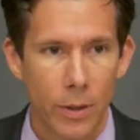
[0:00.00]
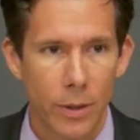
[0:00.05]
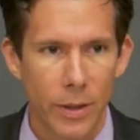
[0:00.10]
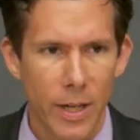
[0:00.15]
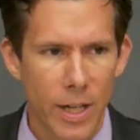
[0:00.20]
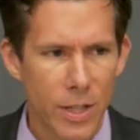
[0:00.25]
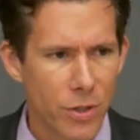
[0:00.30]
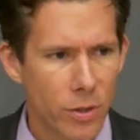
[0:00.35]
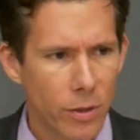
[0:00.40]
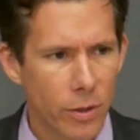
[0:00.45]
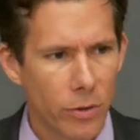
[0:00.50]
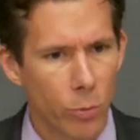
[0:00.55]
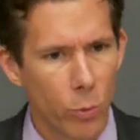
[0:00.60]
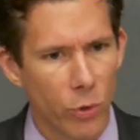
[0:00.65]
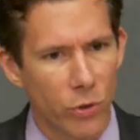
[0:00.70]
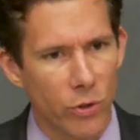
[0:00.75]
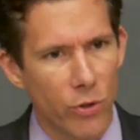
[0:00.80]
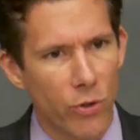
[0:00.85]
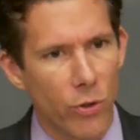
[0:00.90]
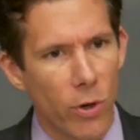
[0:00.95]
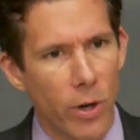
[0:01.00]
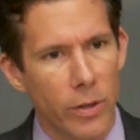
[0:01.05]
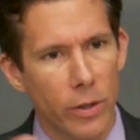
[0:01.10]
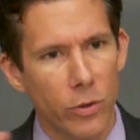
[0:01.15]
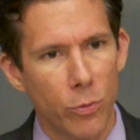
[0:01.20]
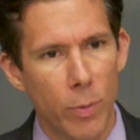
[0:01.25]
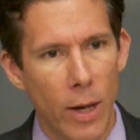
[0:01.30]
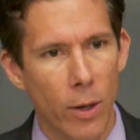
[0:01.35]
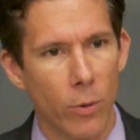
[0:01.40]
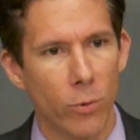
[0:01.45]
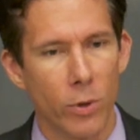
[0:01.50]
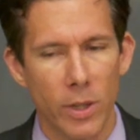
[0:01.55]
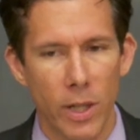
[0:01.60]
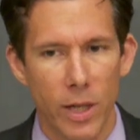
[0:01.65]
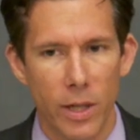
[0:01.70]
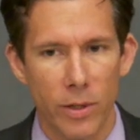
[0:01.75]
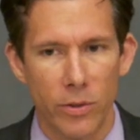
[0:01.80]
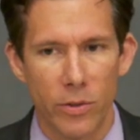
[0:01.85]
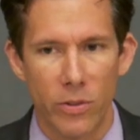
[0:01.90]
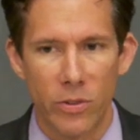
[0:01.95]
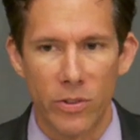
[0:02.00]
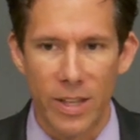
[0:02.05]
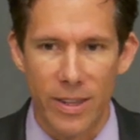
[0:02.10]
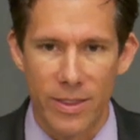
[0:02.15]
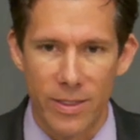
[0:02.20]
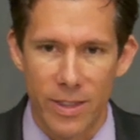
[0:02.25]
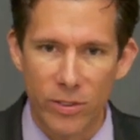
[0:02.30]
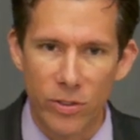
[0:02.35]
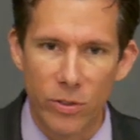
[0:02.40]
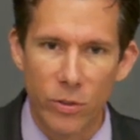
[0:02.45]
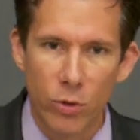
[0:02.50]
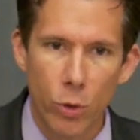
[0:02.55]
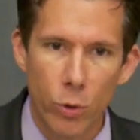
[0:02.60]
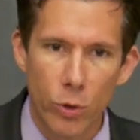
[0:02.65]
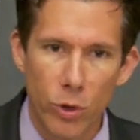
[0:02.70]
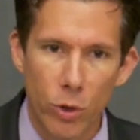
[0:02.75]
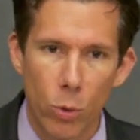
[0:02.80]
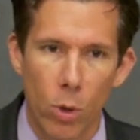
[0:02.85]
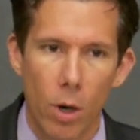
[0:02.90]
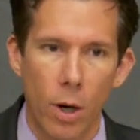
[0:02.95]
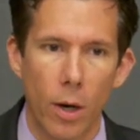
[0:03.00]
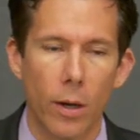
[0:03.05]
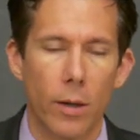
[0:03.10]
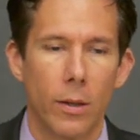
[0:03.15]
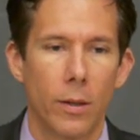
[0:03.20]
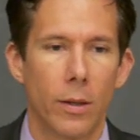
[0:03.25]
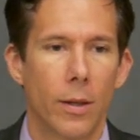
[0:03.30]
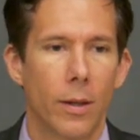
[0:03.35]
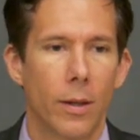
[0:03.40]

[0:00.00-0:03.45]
Nationalism wants to draw these boundary lines and say, this is who you are.